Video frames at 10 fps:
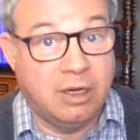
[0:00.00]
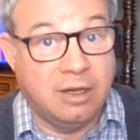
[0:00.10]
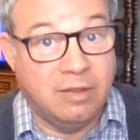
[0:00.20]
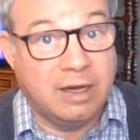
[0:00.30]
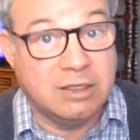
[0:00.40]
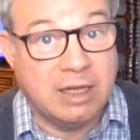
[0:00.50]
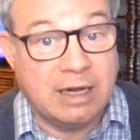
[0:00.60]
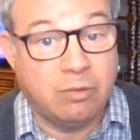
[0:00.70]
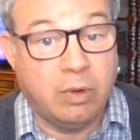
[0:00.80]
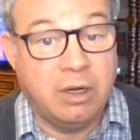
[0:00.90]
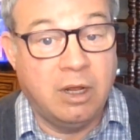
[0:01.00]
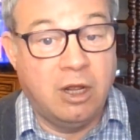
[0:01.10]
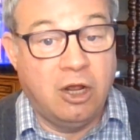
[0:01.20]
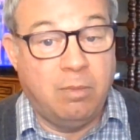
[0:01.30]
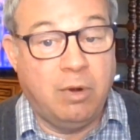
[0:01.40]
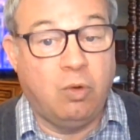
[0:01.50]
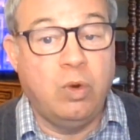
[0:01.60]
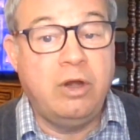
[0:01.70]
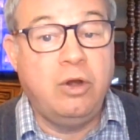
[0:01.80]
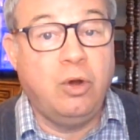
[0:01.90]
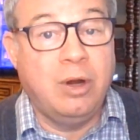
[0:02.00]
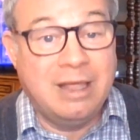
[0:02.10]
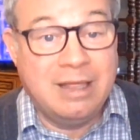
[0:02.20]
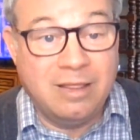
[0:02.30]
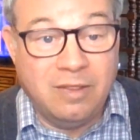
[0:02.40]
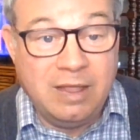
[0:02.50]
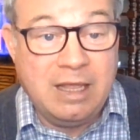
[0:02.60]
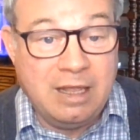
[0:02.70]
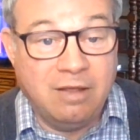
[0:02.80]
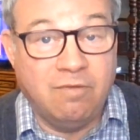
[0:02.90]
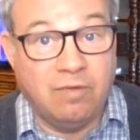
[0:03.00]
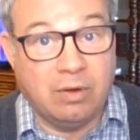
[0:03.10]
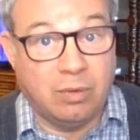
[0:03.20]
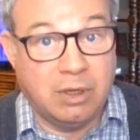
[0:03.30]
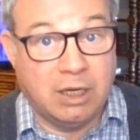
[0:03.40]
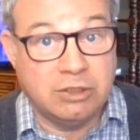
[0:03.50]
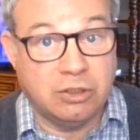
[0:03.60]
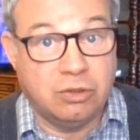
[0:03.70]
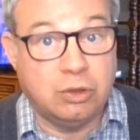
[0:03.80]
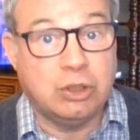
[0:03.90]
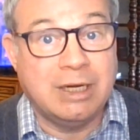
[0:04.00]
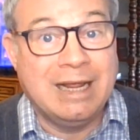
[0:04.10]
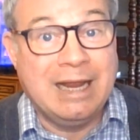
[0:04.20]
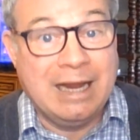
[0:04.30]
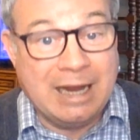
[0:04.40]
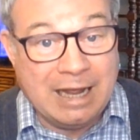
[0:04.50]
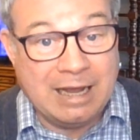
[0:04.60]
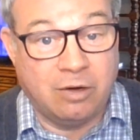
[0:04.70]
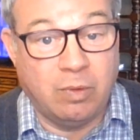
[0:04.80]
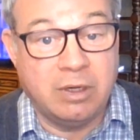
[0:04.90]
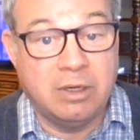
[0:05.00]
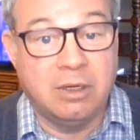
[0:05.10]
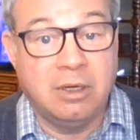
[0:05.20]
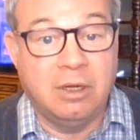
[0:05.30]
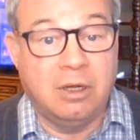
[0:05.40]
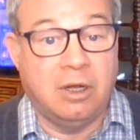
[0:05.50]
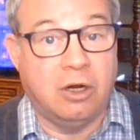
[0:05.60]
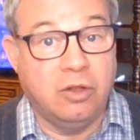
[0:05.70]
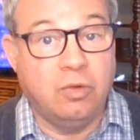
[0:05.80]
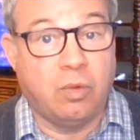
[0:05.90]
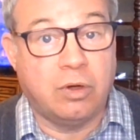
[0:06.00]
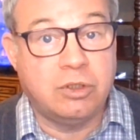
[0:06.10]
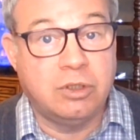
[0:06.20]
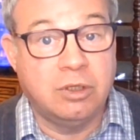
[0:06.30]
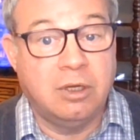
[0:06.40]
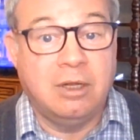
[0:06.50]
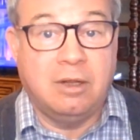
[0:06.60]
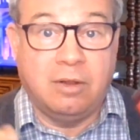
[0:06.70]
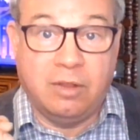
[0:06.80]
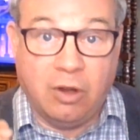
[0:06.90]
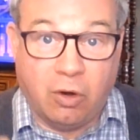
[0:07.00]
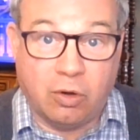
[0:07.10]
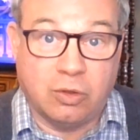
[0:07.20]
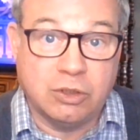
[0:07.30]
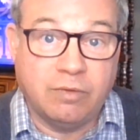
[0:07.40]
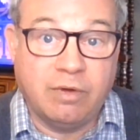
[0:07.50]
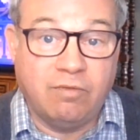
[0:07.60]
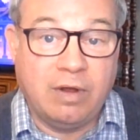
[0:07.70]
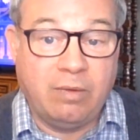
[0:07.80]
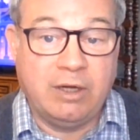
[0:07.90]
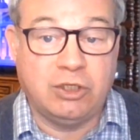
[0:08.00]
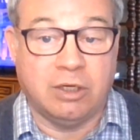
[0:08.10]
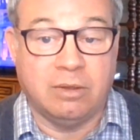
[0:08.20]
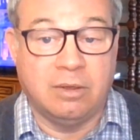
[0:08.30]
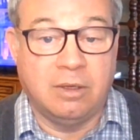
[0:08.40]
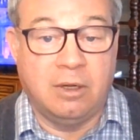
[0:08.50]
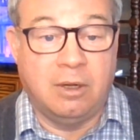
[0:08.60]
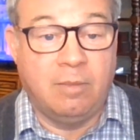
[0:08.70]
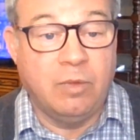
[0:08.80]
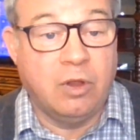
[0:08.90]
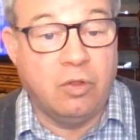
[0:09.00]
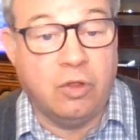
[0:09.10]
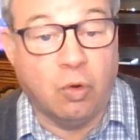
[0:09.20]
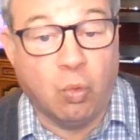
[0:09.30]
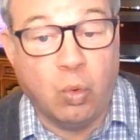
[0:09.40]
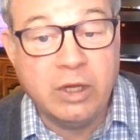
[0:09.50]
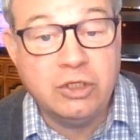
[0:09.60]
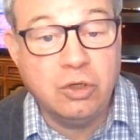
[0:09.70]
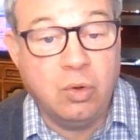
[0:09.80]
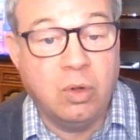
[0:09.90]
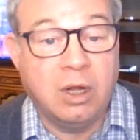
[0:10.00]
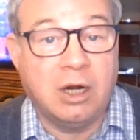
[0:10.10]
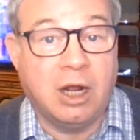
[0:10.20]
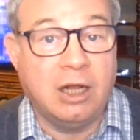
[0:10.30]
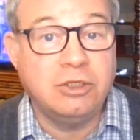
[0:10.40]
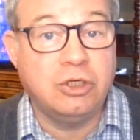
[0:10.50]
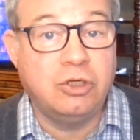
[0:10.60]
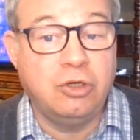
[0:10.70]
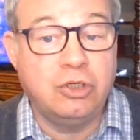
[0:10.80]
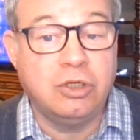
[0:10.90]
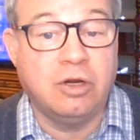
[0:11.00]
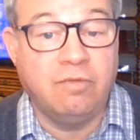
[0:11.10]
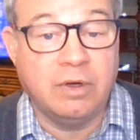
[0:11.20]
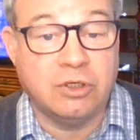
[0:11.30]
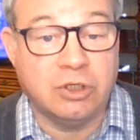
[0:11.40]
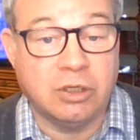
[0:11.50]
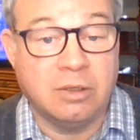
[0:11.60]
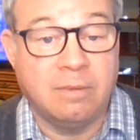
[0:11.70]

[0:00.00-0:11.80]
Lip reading: that is adequate, but render the federal Constitution adequate. In other words, the Articles of Confederation. The original Constitution Convention